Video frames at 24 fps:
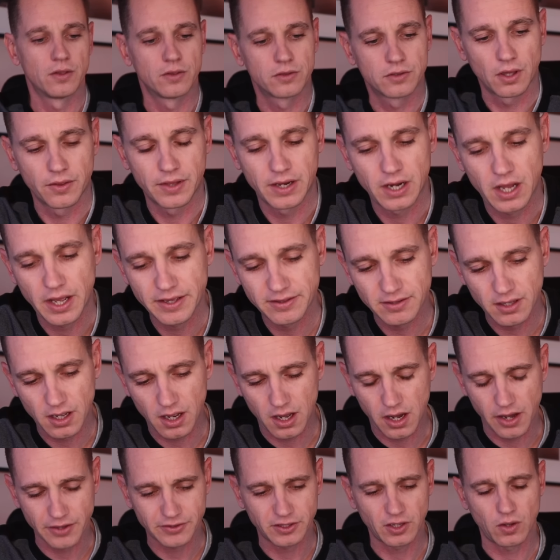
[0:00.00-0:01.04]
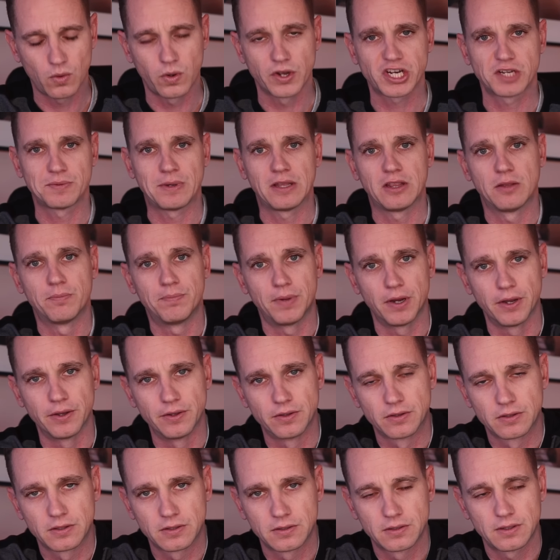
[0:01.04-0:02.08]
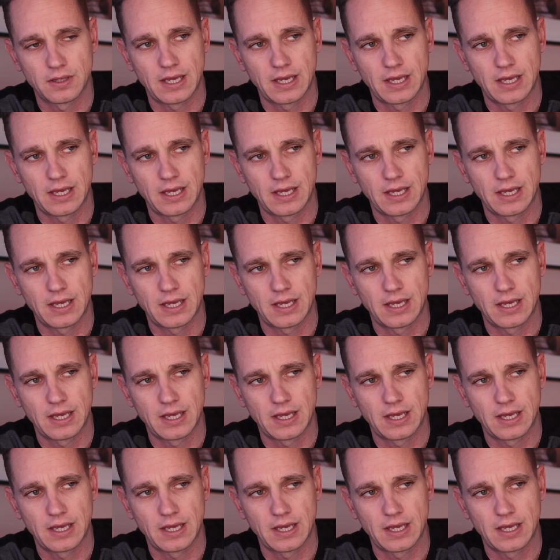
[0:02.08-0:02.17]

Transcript: So then I start asking questions about the boat,